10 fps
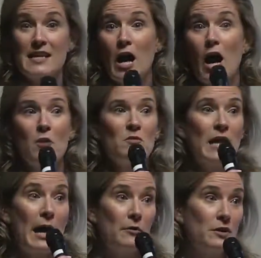Tom
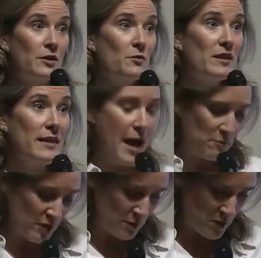Lowler with
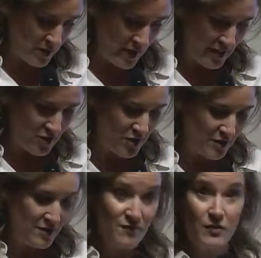M
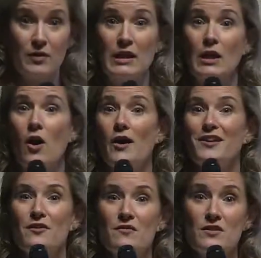Communications for the
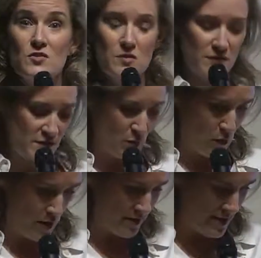audiovisual
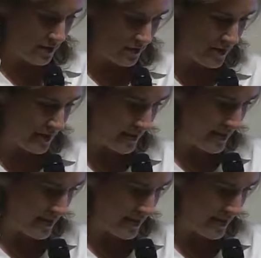support that you see